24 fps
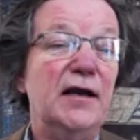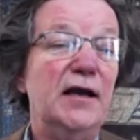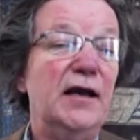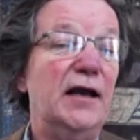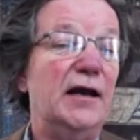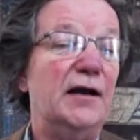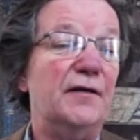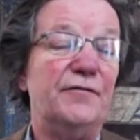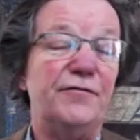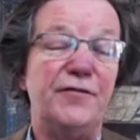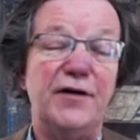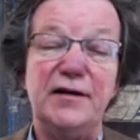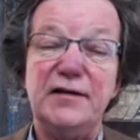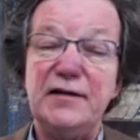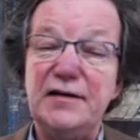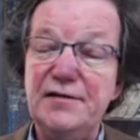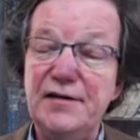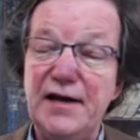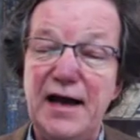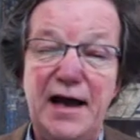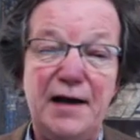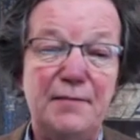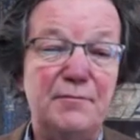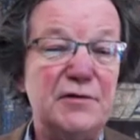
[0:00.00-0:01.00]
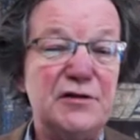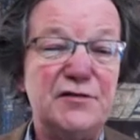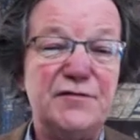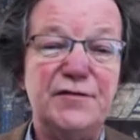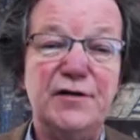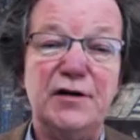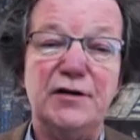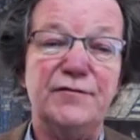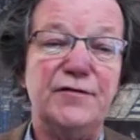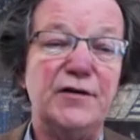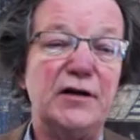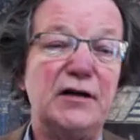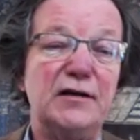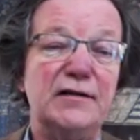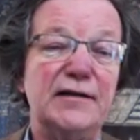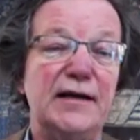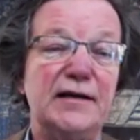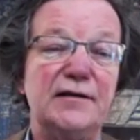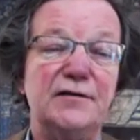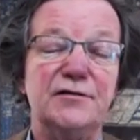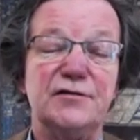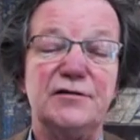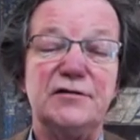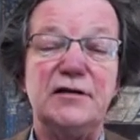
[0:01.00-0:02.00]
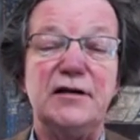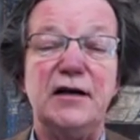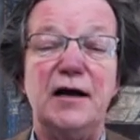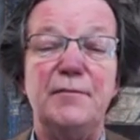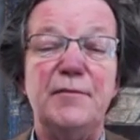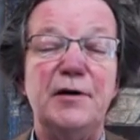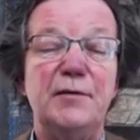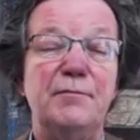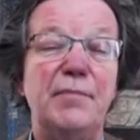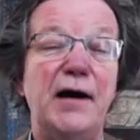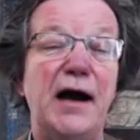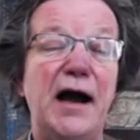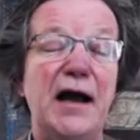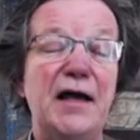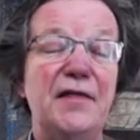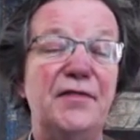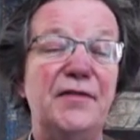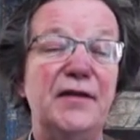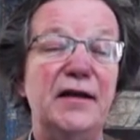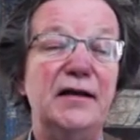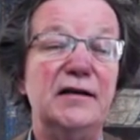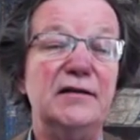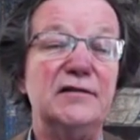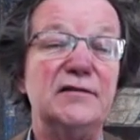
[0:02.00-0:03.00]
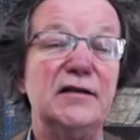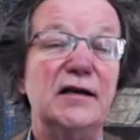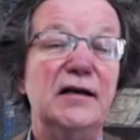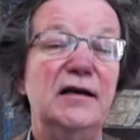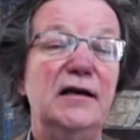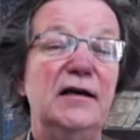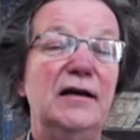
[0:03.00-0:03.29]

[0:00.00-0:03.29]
in a friendly atmosphere for collectors to come and buy things.